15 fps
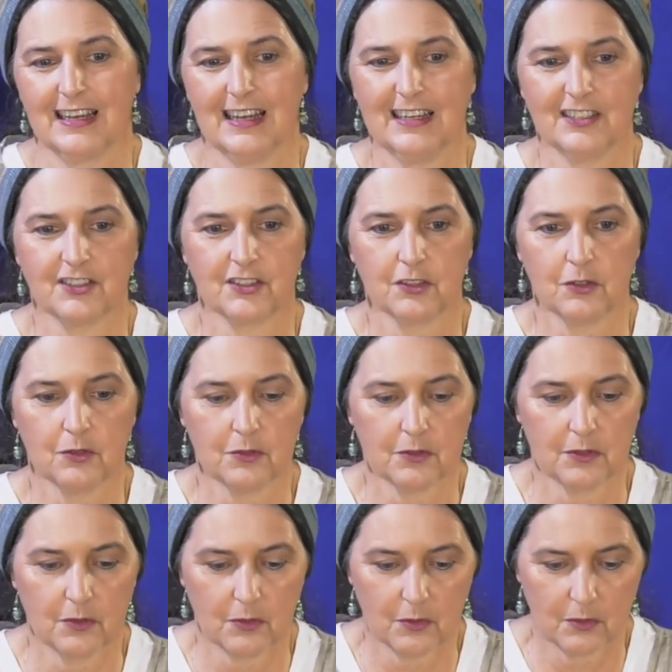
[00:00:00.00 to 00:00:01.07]
And
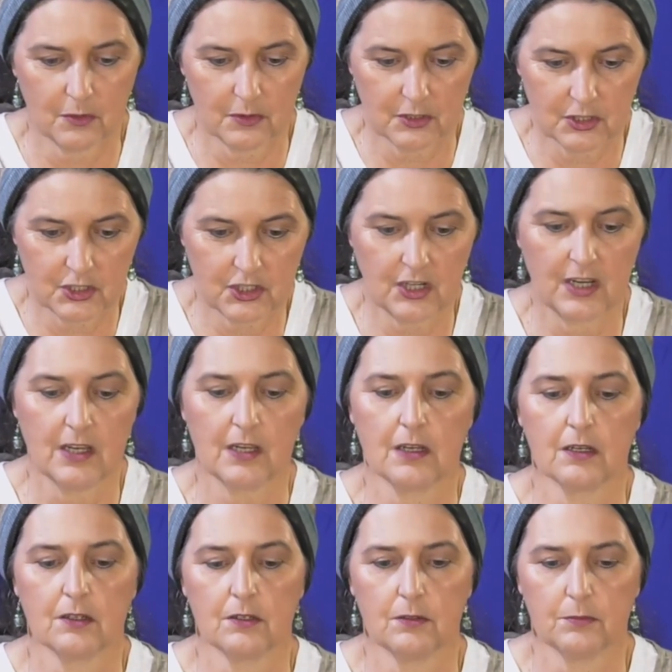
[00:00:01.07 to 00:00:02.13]
so
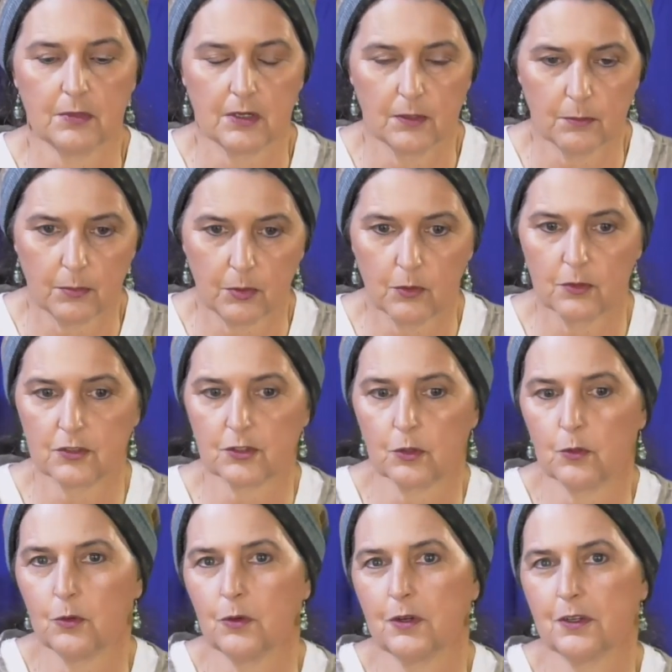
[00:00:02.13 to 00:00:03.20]
Jacob pours
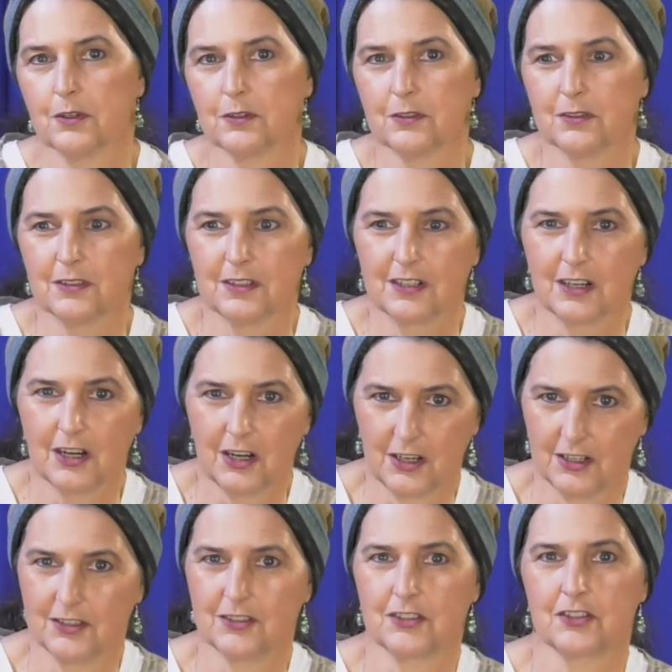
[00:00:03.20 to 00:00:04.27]
oil
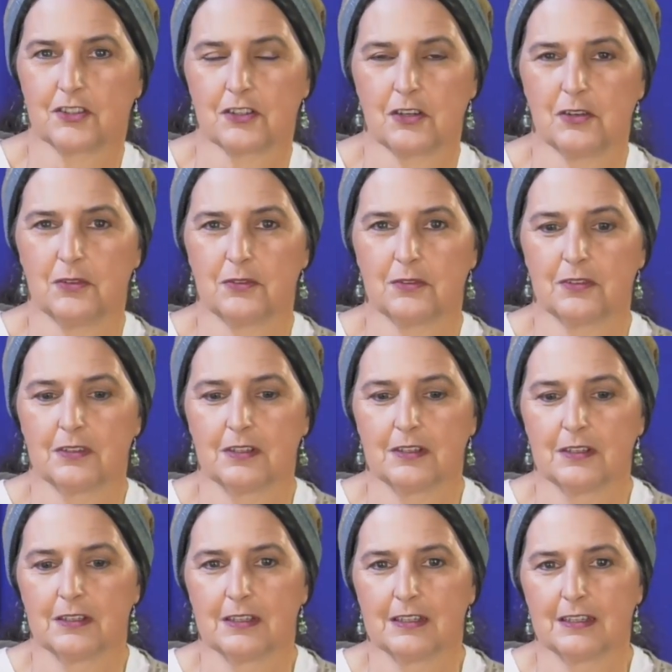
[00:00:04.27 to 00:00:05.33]
on the stone.
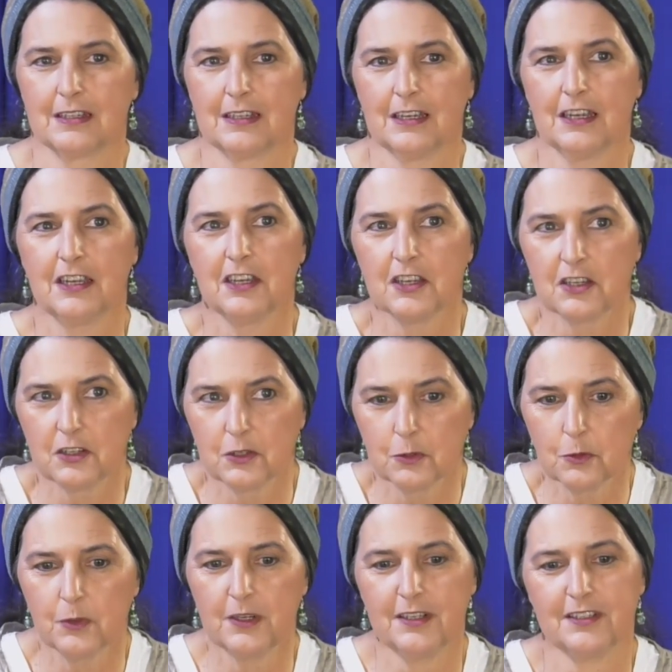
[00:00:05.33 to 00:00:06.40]
He
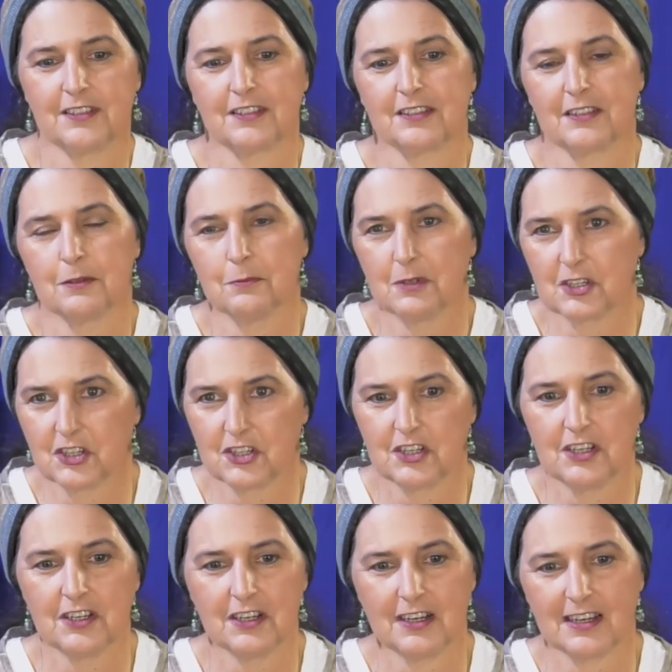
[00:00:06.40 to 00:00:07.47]
anoints the
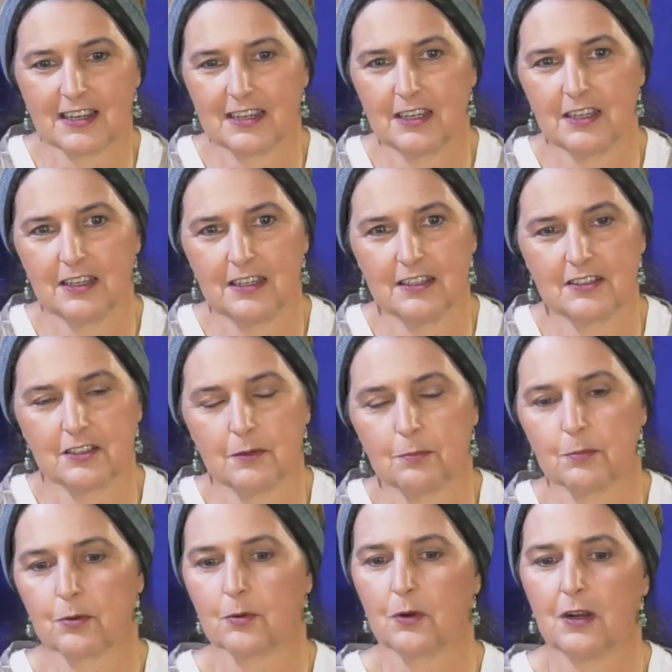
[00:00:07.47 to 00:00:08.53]
Mashiach. He, it's a
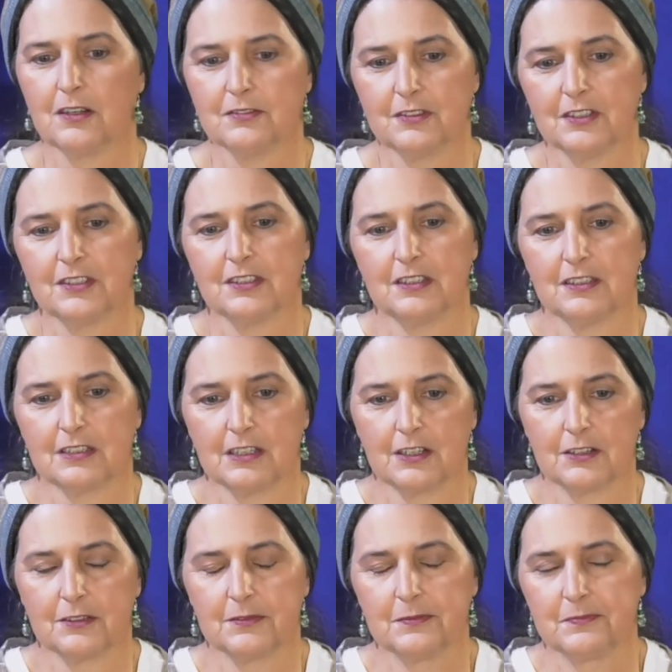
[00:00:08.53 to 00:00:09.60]
prophecy
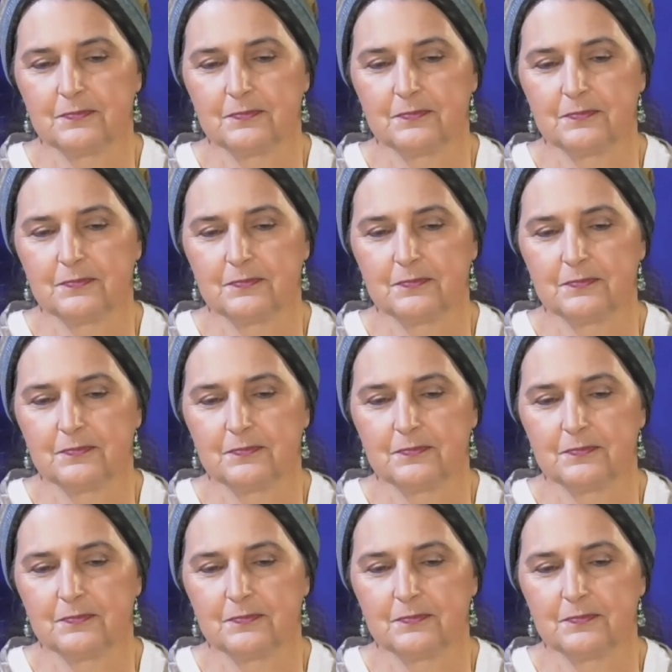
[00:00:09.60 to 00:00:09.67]
there.